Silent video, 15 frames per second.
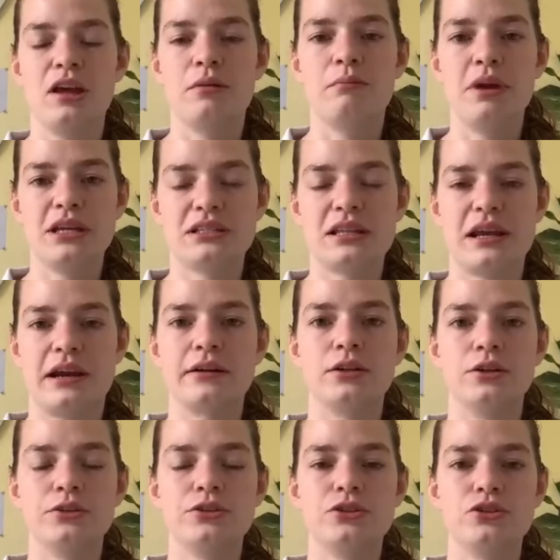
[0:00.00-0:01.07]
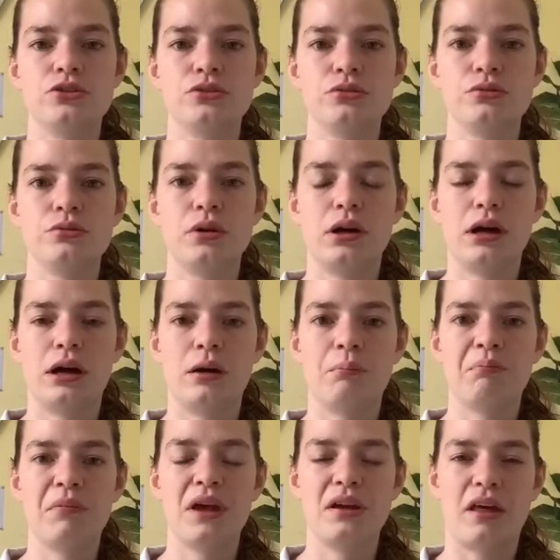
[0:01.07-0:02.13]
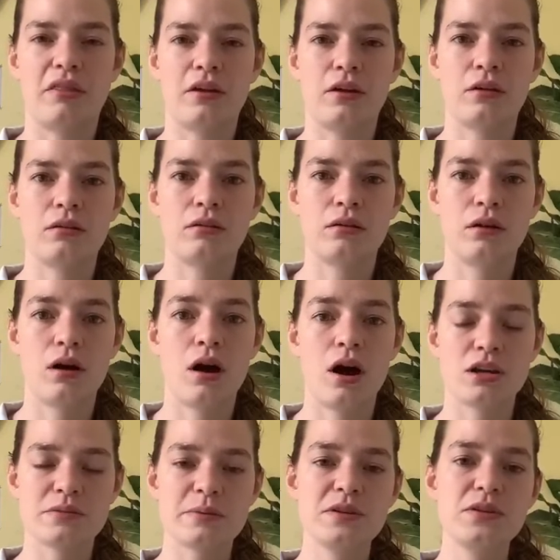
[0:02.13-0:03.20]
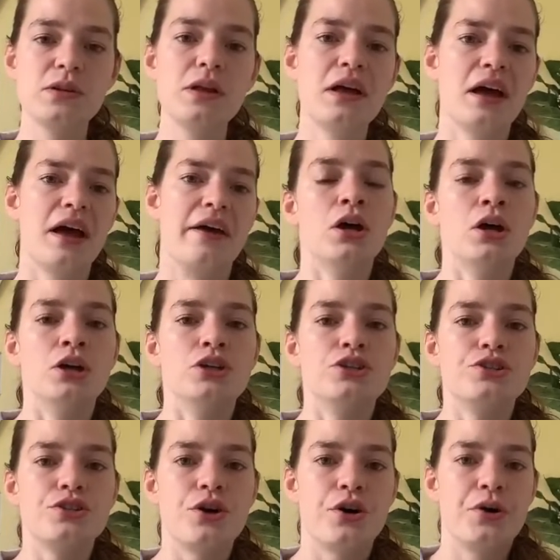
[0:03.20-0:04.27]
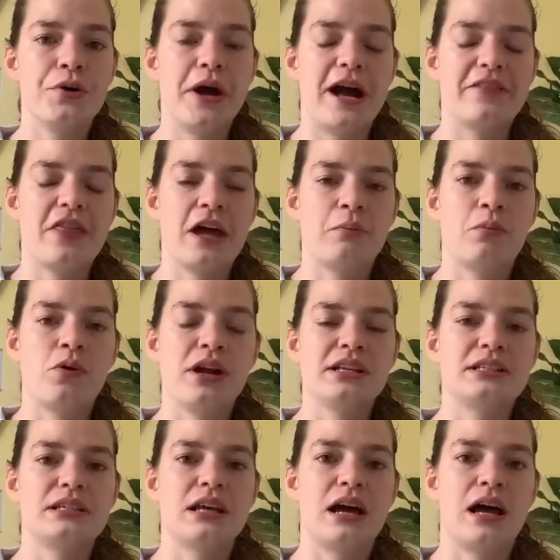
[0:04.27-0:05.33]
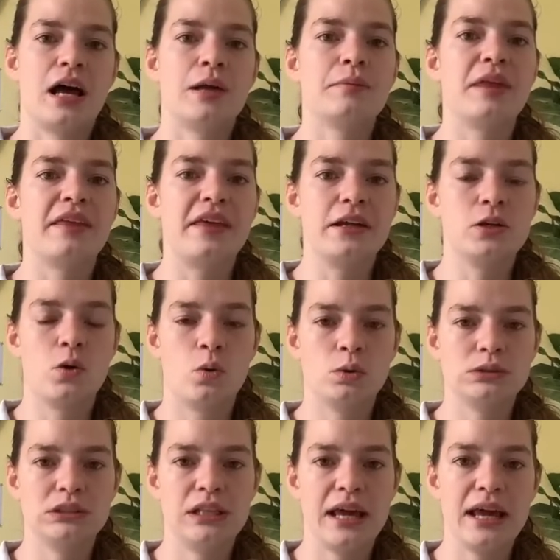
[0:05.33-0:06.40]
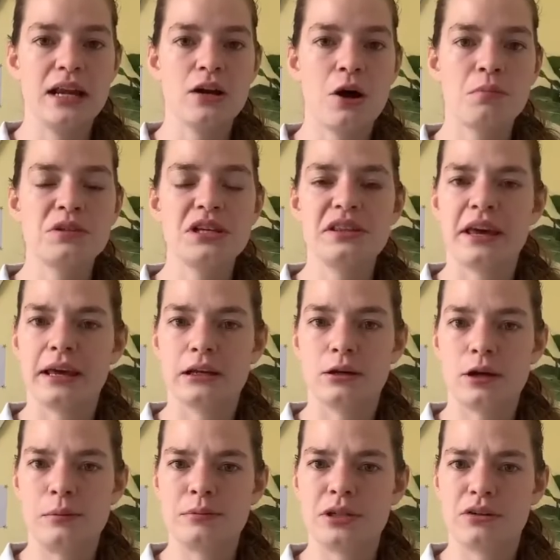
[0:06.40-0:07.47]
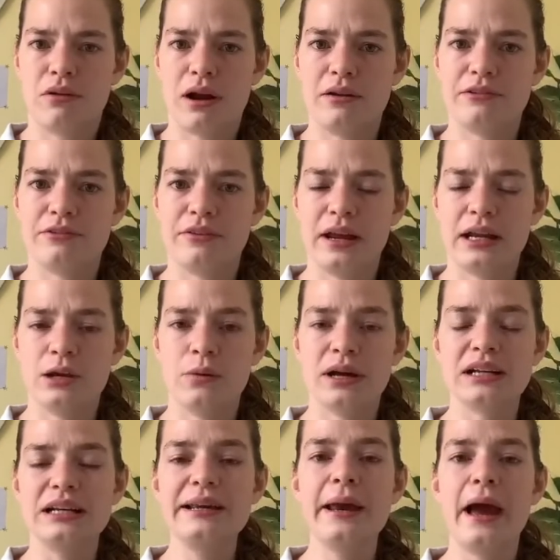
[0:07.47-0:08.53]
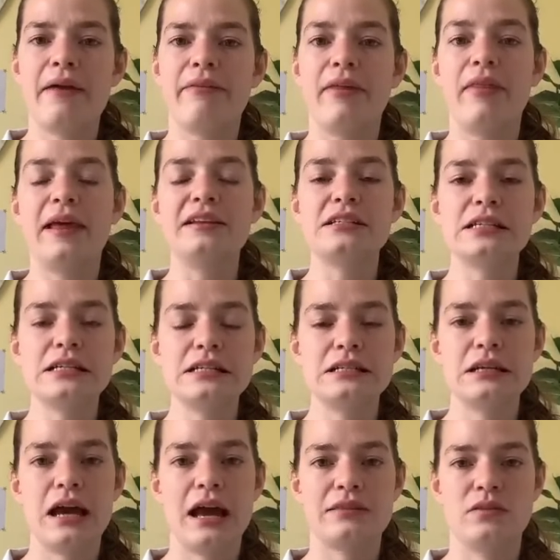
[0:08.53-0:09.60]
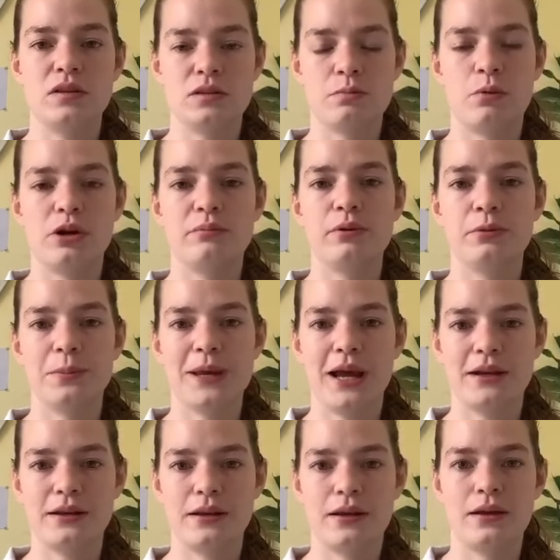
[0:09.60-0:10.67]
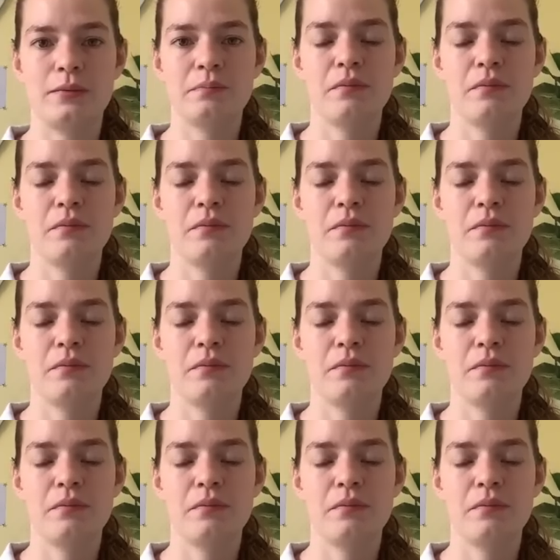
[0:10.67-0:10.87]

best that I go to another hospital. So at that point, they then called the helicopter. The helicopter arrived fairly quickly, and then they did at this point put me under